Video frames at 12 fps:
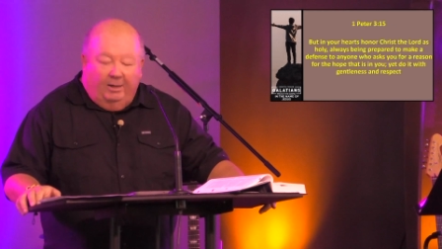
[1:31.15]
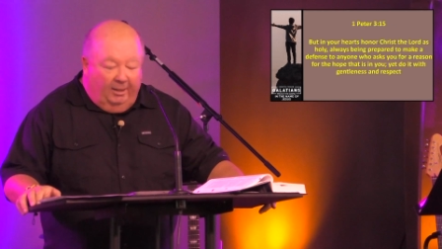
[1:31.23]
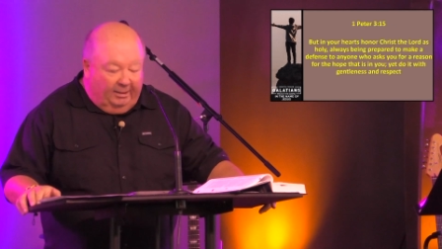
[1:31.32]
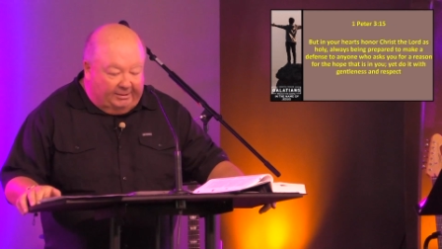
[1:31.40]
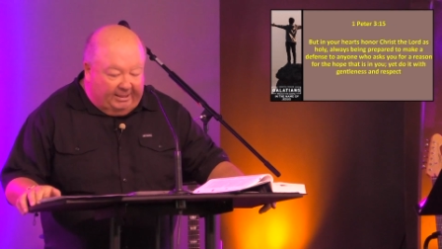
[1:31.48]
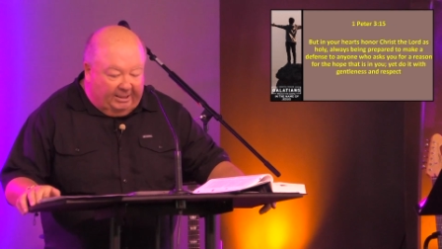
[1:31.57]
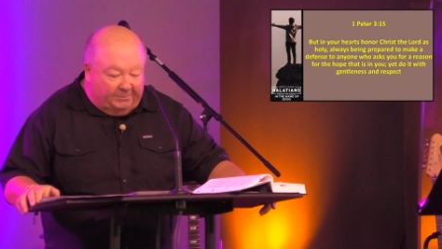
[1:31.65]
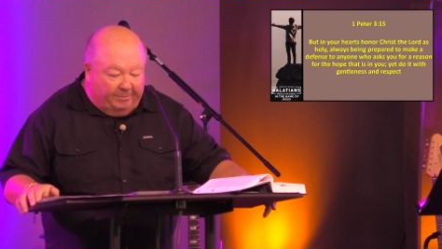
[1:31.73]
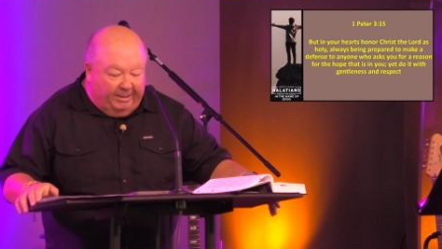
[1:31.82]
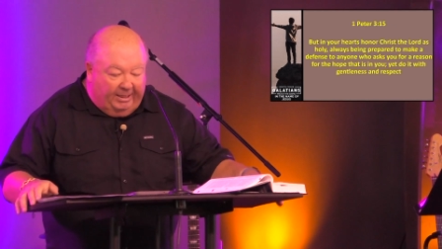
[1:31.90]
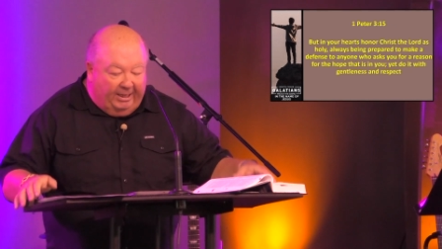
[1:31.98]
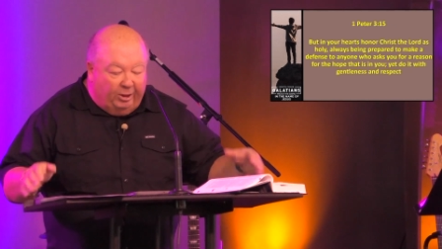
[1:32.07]
it says,
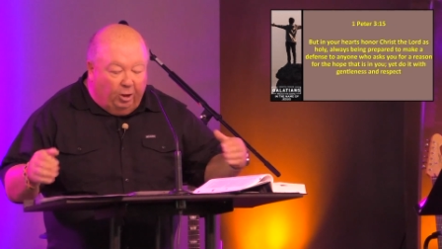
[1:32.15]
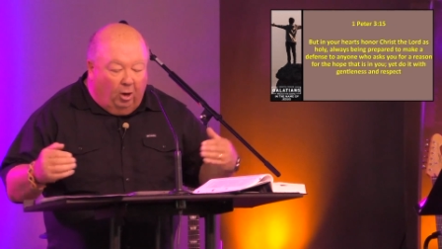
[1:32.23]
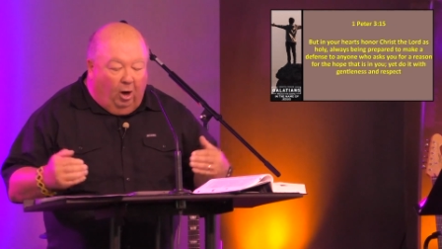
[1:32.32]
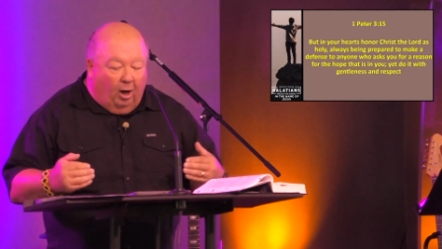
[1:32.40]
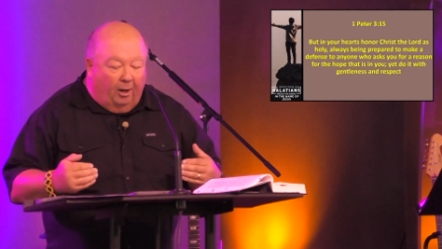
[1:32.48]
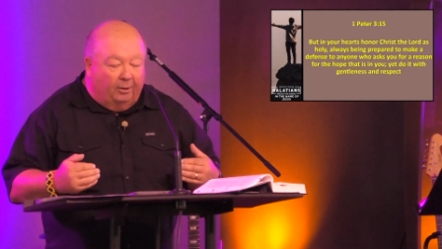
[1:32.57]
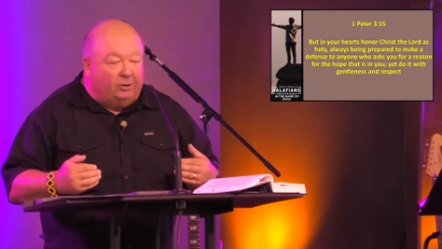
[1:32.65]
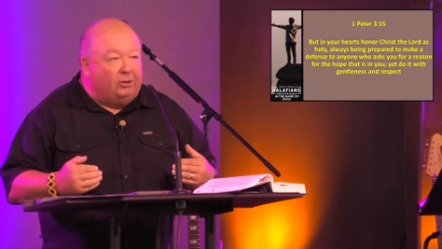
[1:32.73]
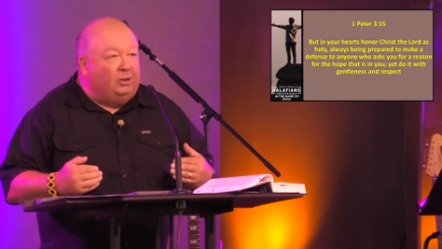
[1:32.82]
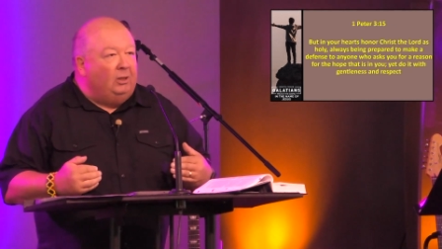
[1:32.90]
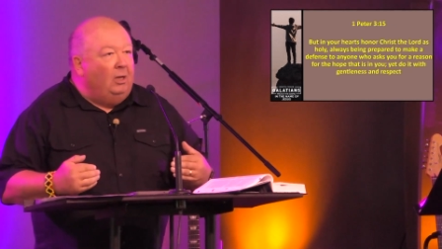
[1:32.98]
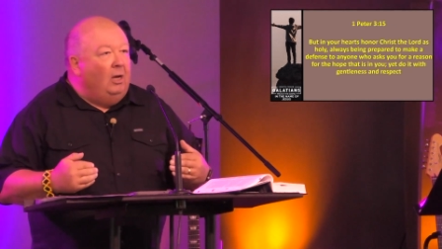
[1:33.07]
"But in your
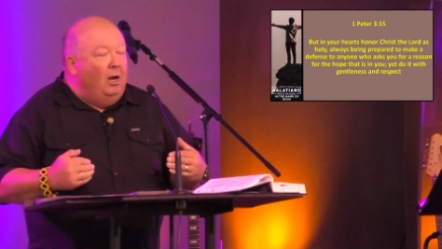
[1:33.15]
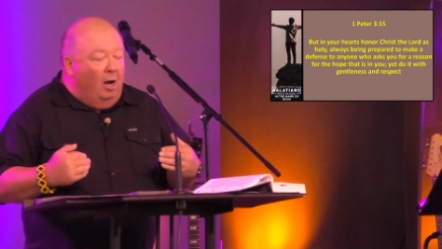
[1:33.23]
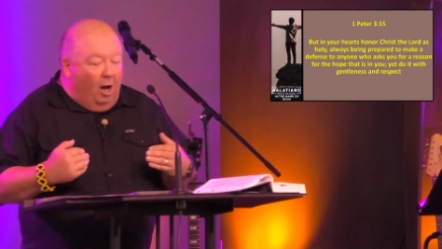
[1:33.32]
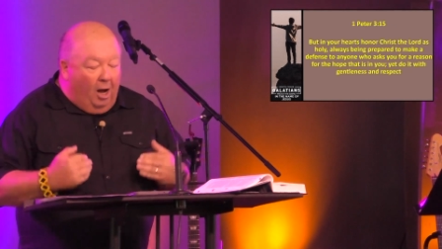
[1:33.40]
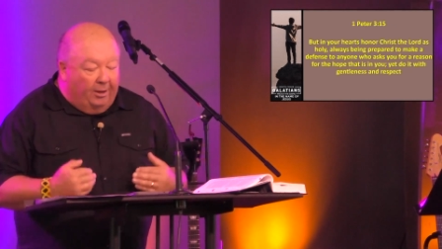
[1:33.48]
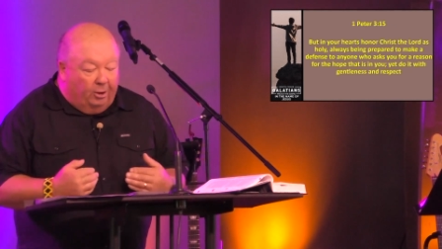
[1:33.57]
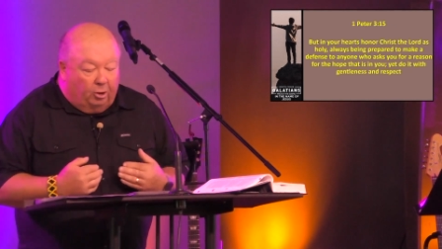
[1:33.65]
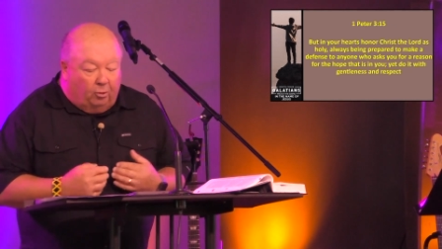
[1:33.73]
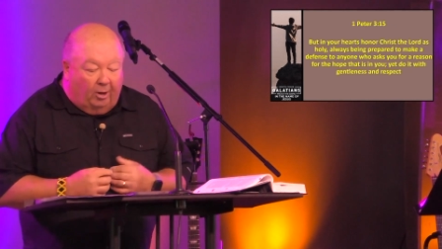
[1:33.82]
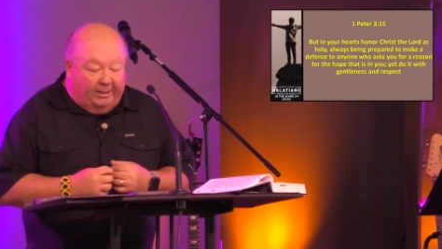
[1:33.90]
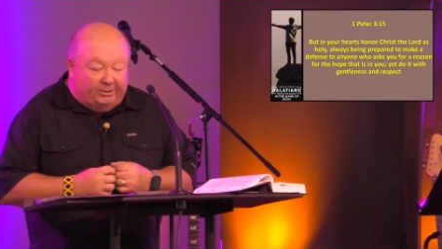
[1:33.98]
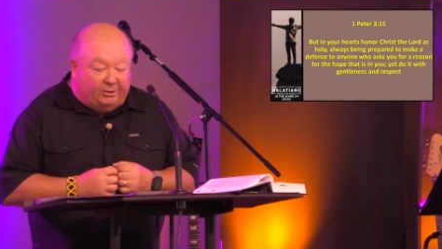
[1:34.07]
hearts honor
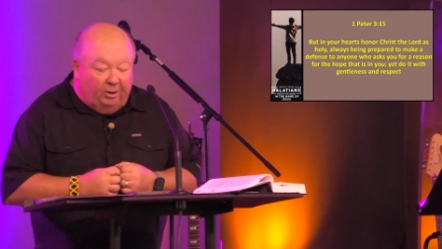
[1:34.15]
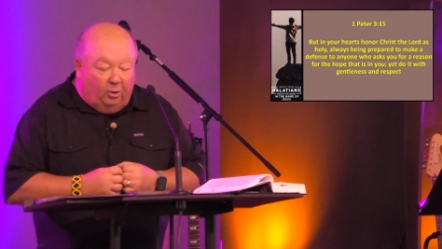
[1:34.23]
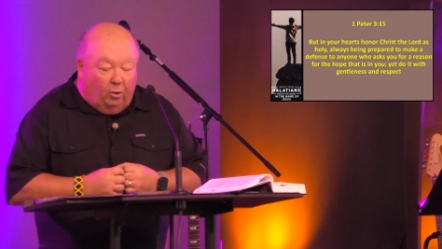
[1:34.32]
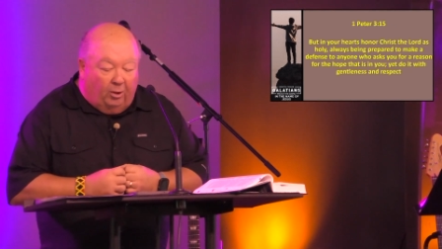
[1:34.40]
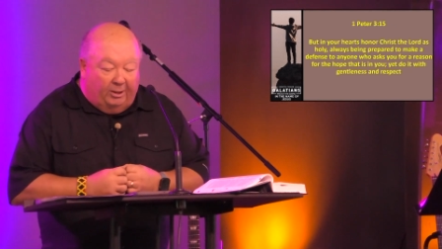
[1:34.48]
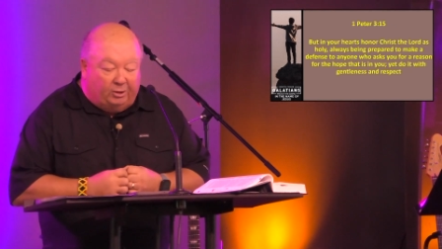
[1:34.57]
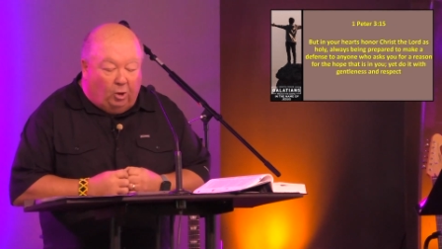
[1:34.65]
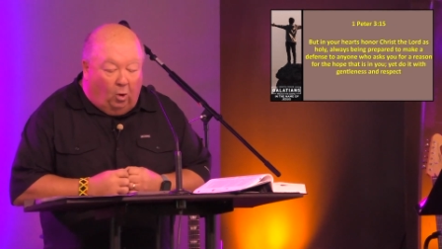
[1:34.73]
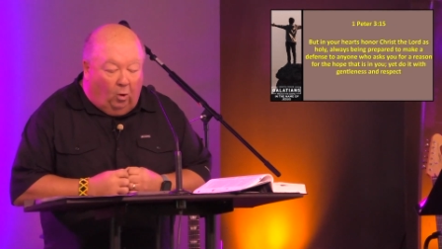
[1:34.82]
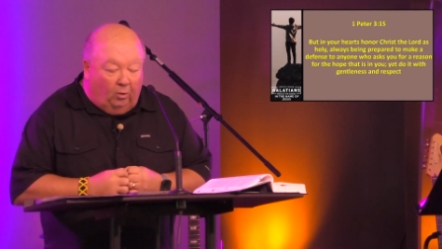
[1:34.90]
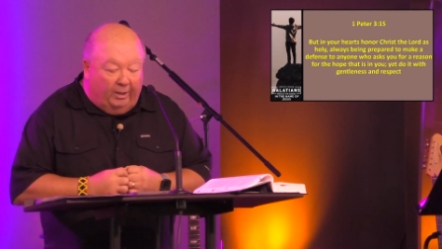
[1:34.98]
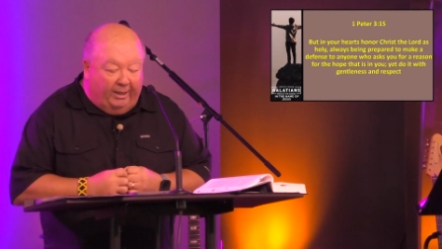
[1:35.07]
Christ the Lord as
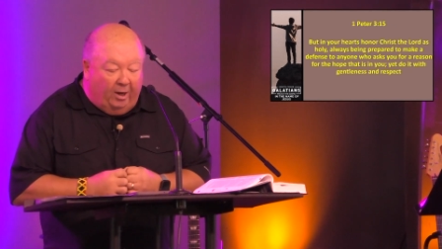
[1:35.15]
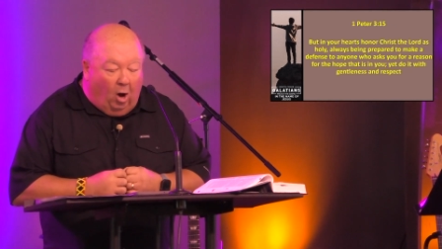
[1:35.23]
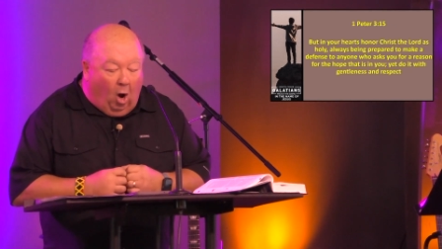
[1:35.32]
holy,